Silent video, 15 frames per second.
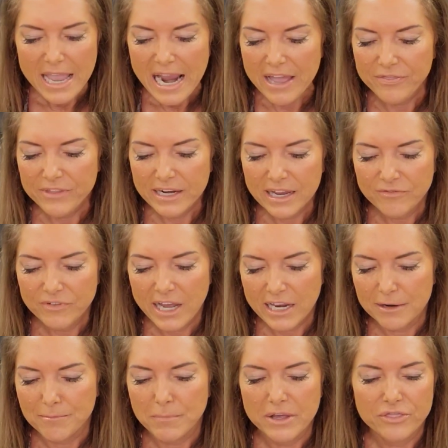And then I've got
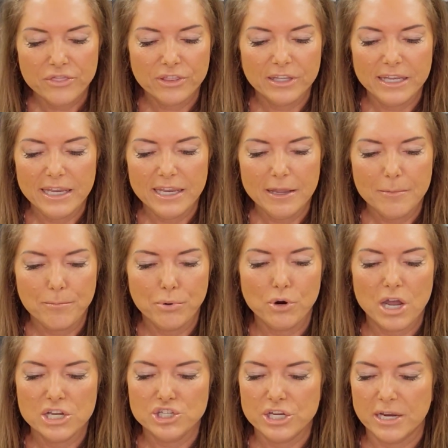a monthly
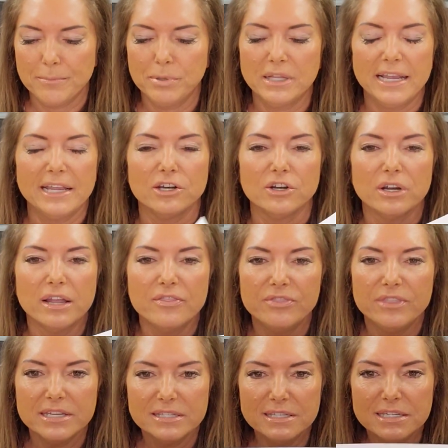project planner, and
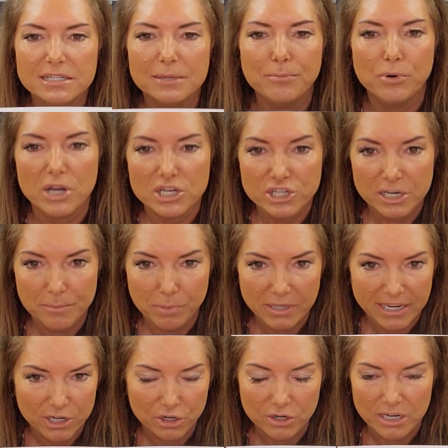this is a project
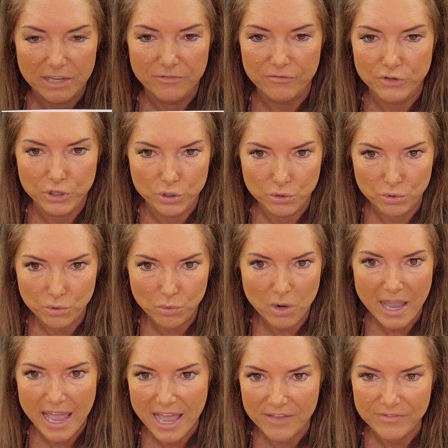planner if you
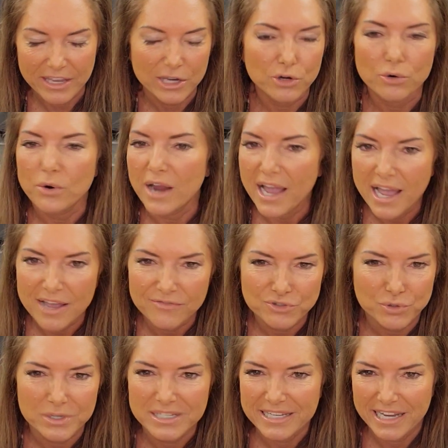have a craft
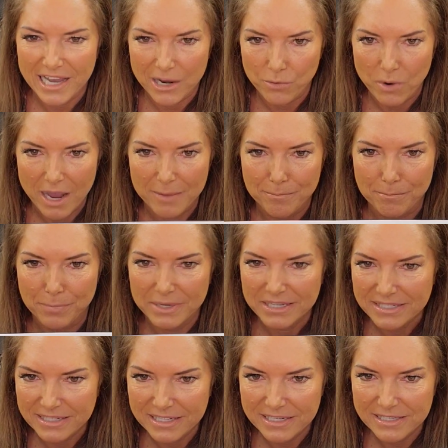or a DIY
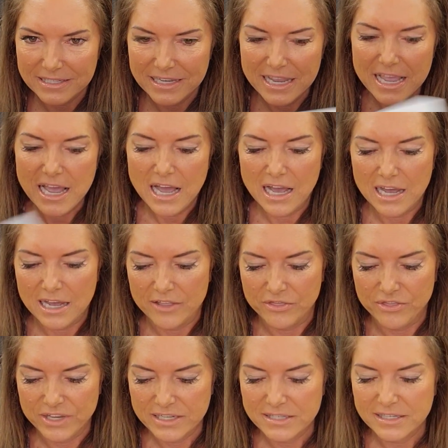business.
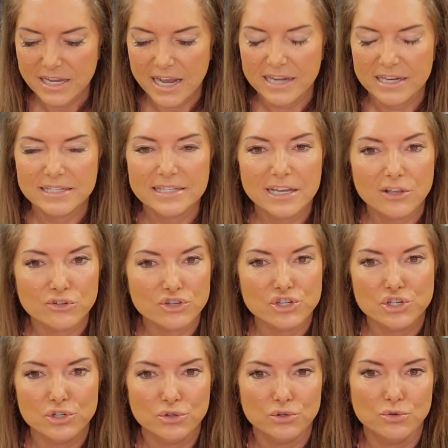This kind of tells
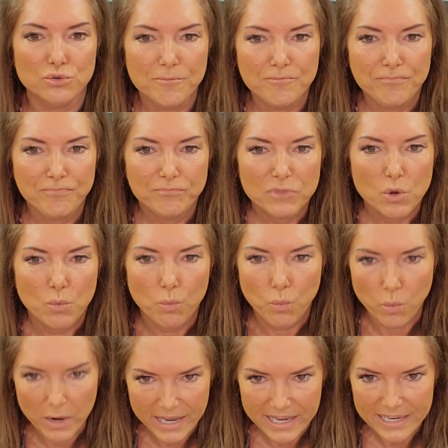you
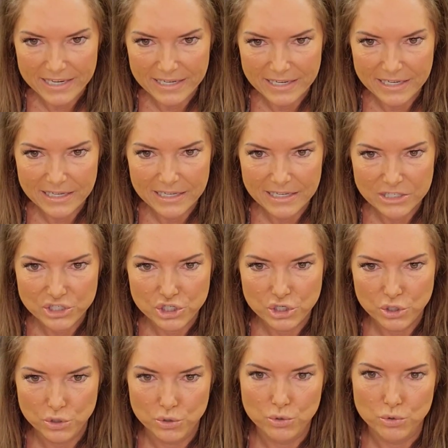when
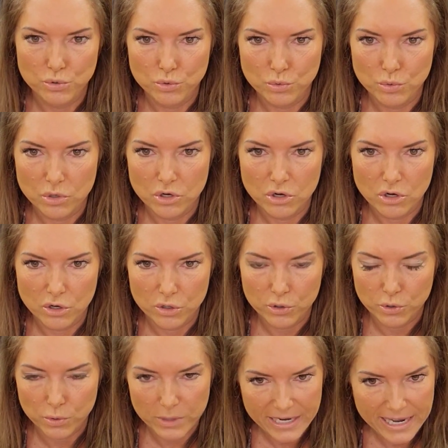to
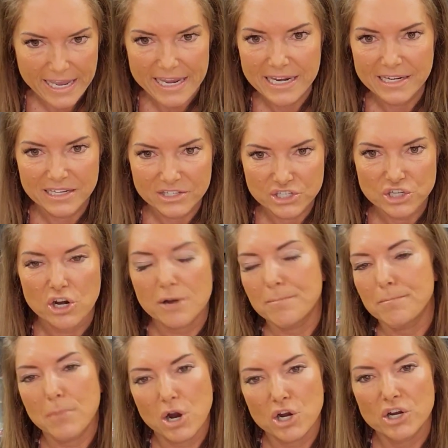create and start
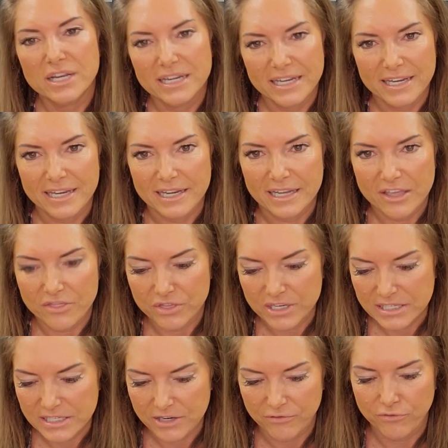marketing the
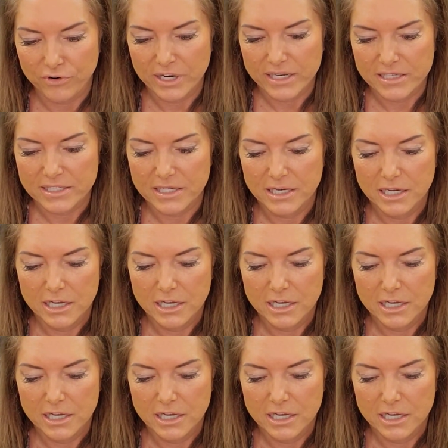different